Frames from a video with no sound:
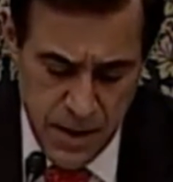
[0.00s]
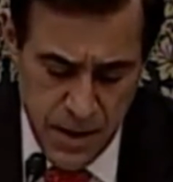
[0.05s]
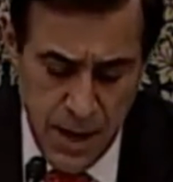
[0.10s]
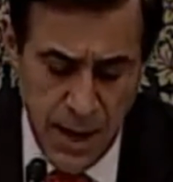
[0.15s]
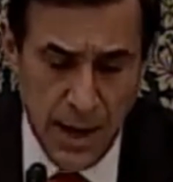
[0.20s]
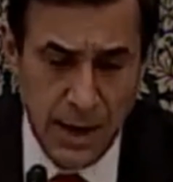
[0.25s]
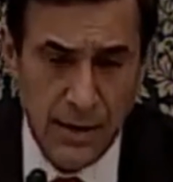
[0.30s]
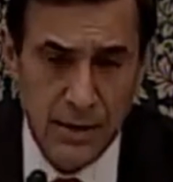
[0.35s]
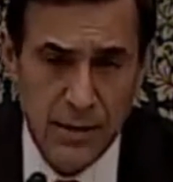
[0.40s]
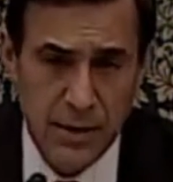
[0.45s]

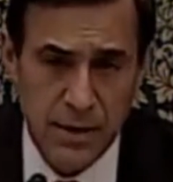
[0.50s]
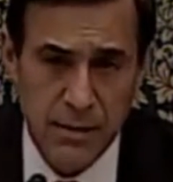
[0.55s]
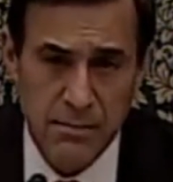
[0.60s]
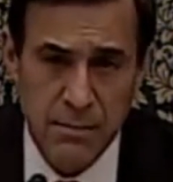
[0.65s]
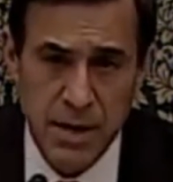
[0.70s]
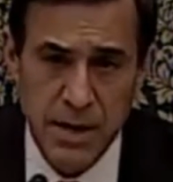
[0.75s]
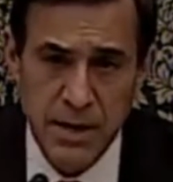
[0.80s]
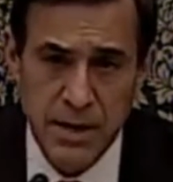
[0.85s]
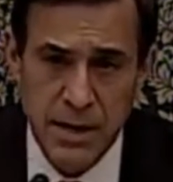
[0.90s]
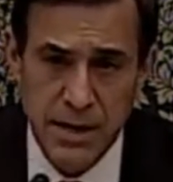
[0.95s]
And in
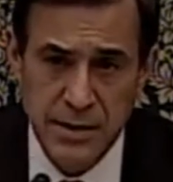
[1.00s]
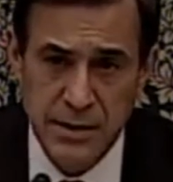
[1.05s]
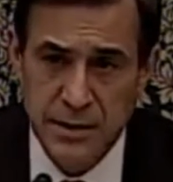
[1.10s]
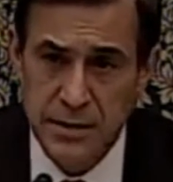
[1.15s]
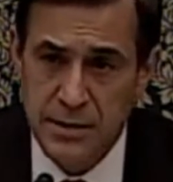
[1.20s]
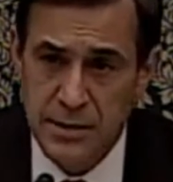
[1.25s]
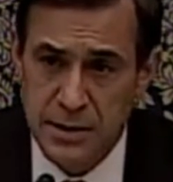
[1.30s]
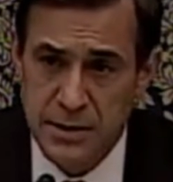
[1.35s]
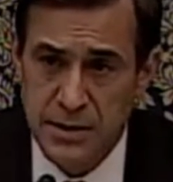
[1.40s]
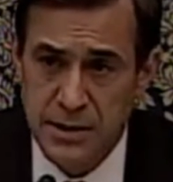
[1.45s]
many
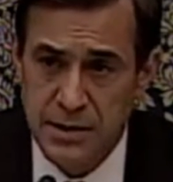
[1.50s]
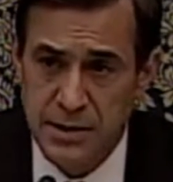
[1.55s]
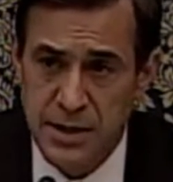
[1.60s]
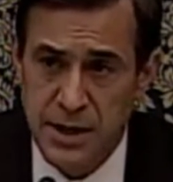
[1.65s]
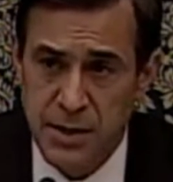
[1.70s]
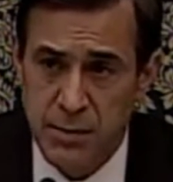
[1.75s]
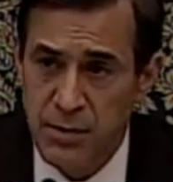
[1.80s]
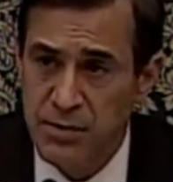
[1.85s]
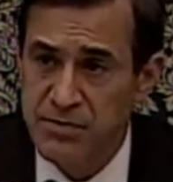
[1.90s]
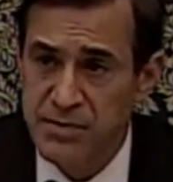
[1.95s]
cases, as I
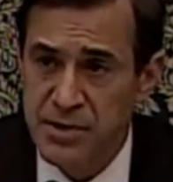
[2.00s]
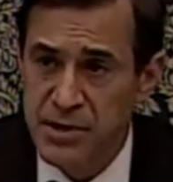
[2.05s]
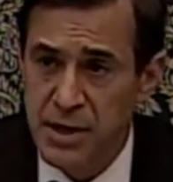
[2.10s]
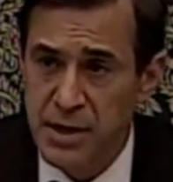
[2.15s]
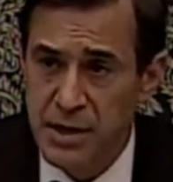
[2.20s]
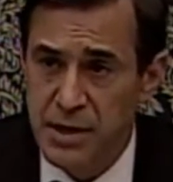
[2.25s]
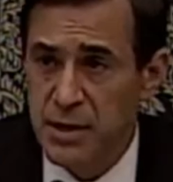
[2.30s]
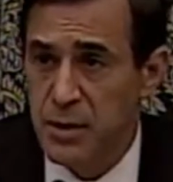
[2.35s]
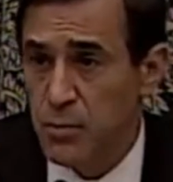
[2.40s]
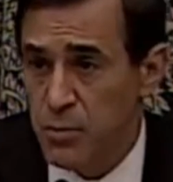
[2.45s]
say, we've
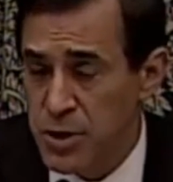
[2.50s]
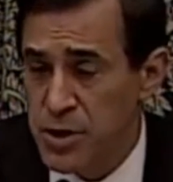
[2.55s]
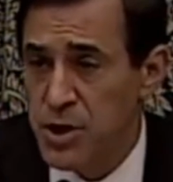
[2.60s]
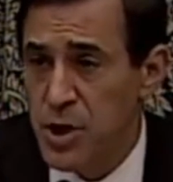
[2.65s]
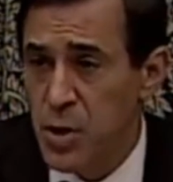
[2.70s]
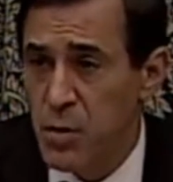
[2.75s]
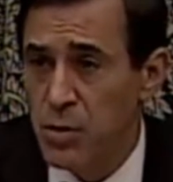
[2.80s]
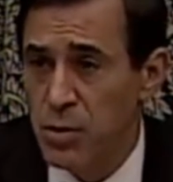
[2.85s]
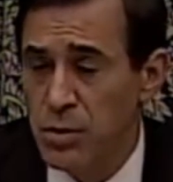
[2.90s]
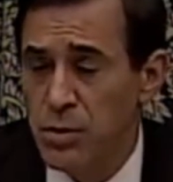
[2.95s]
studied it. We
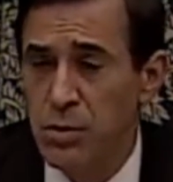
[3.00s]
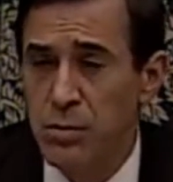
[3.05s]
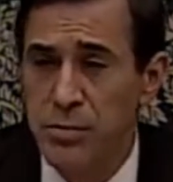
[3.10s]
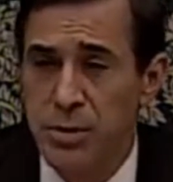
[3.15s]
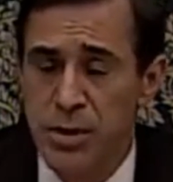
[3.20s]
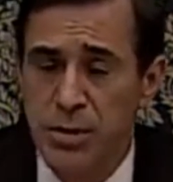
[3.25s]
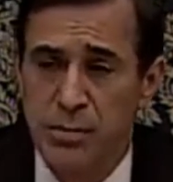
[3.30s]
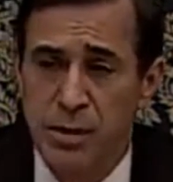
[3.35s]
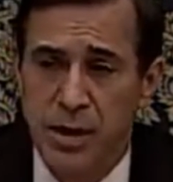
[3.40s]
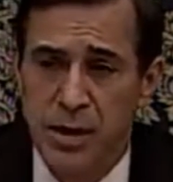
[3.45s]
know a little
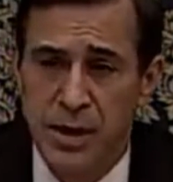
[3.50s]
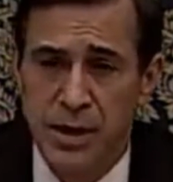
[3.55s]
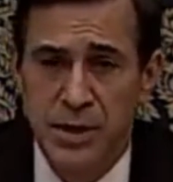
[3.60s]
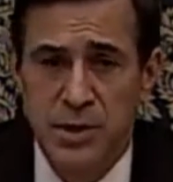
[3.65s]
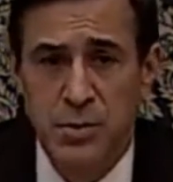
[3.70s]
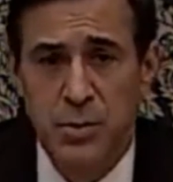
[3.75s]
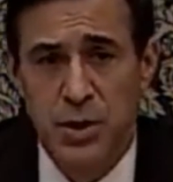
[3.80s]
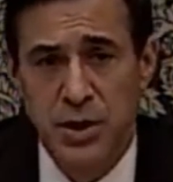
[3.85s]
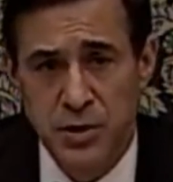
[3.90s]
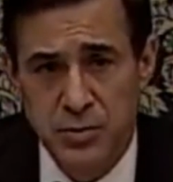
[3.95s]
bit about
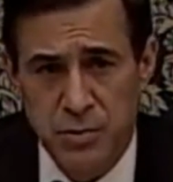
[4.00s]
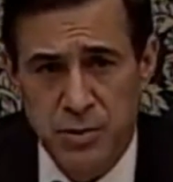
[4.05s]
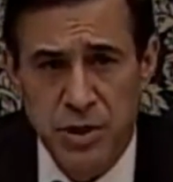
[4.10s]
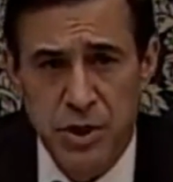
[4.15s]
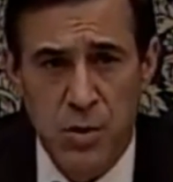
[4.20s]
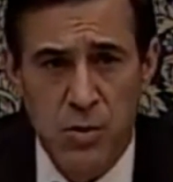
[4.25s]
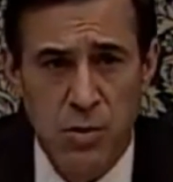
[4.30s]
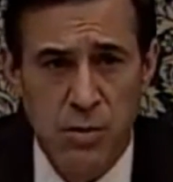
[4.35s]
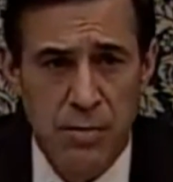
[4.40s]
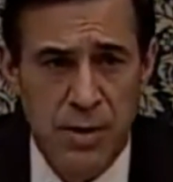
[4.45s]
X-rays. We
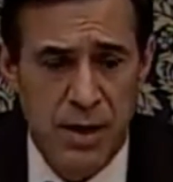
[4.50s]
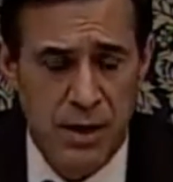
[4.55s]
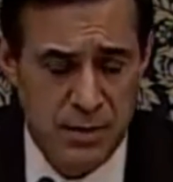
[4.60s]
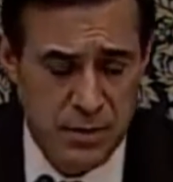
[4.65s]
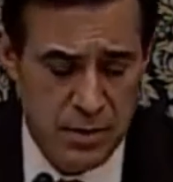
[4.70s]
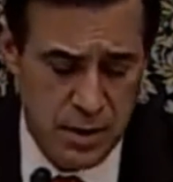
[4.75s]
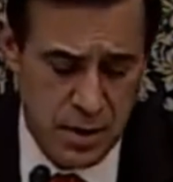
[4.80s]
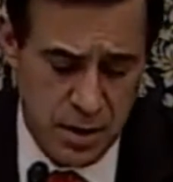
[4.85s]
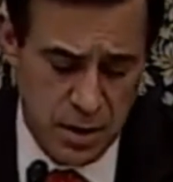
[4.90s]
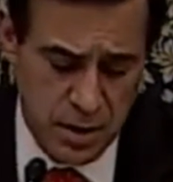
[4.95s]
know
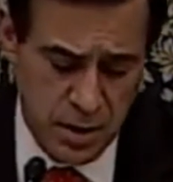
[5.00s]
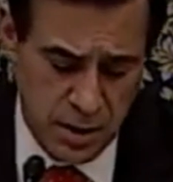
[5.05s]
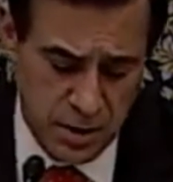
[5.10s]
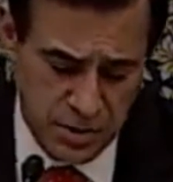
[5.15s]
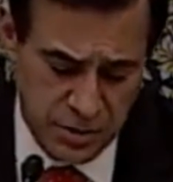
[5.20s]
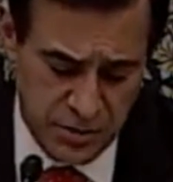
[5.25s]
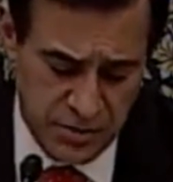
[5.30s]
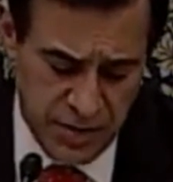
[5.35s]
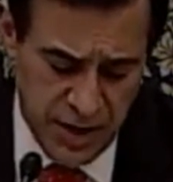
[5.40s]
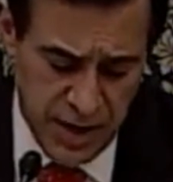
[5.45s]
about uh,
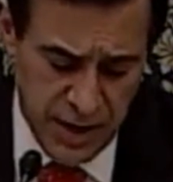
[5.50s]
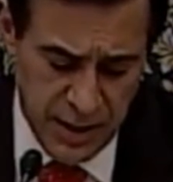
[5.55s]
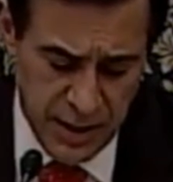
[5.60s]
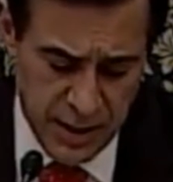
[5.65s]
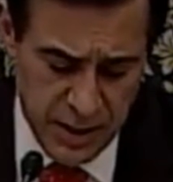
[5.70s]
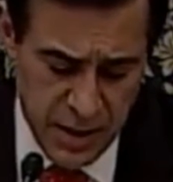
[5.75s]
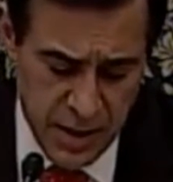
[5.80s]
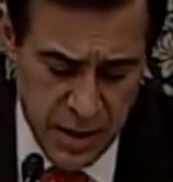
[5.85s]
ultraviolet.